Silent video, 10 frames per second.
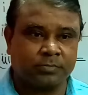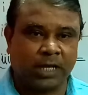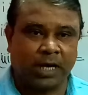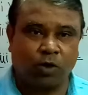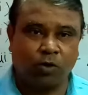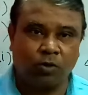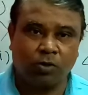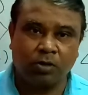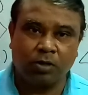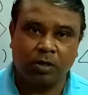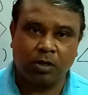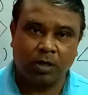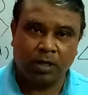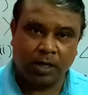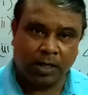Hello,
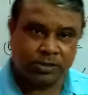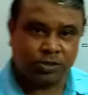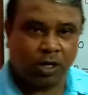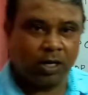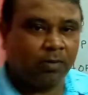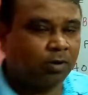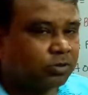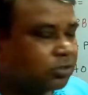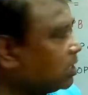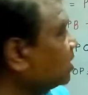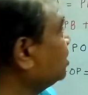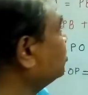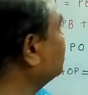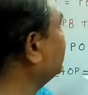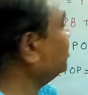it's all about circle
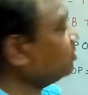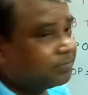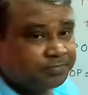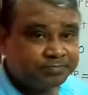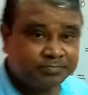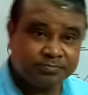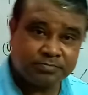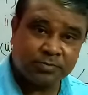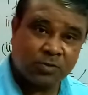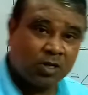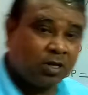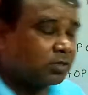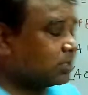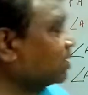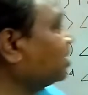today.
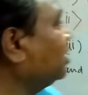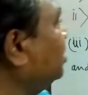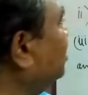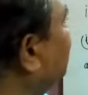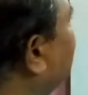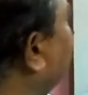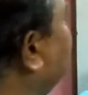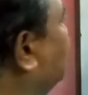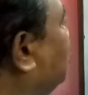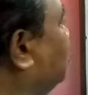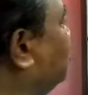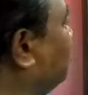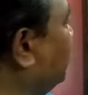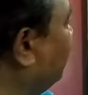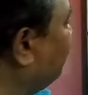Circle, we are